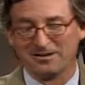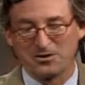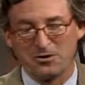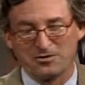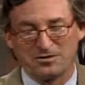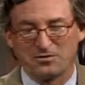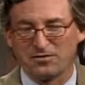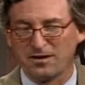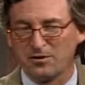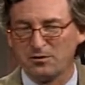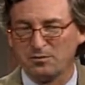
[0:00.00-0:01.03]
Currencies
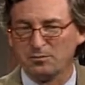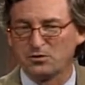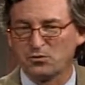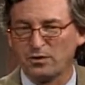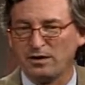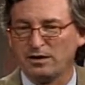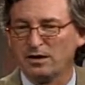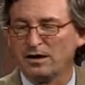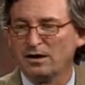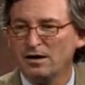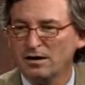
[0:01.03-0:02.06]
flow between
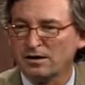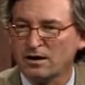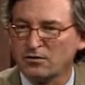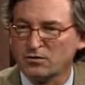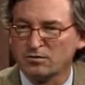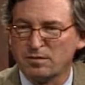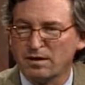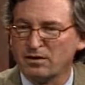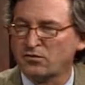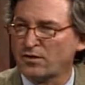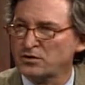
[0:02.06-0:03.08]
countries.
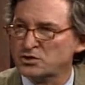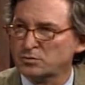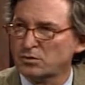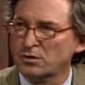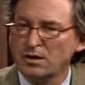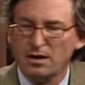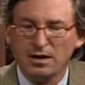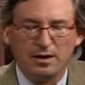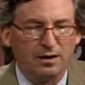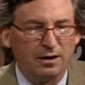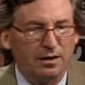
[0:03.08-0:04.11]
Money's fungible.
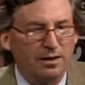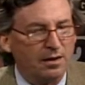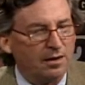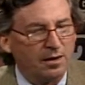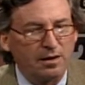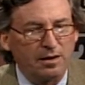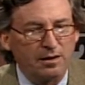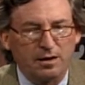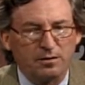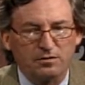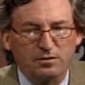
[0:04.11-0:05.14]

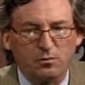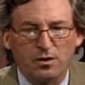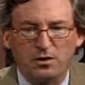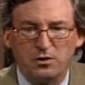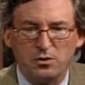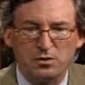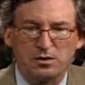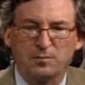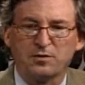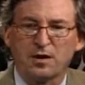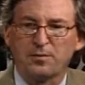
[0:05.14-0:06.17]
A union
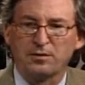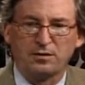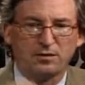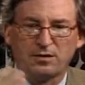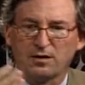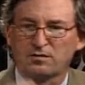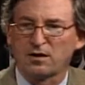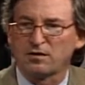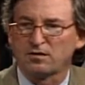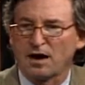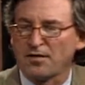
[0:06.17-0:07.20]
comes up in, let's
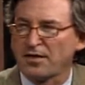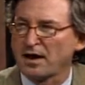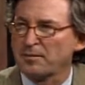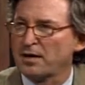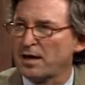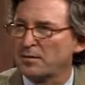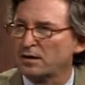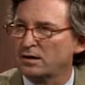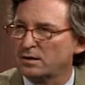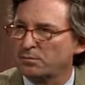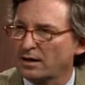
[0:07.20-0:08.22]
say, South Alabama,
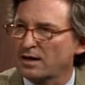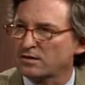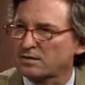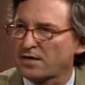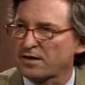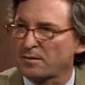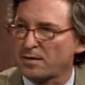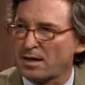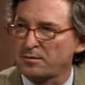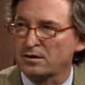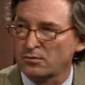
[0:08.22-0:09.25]
in a plant in South
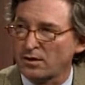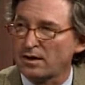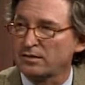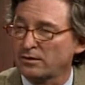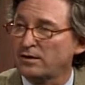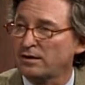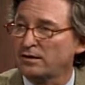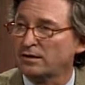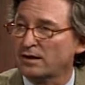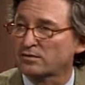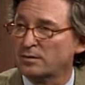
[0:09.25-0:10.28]
Alabama. You know what? They're in
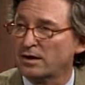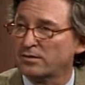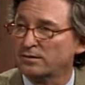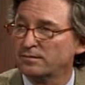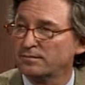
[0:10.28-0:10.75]
India next month.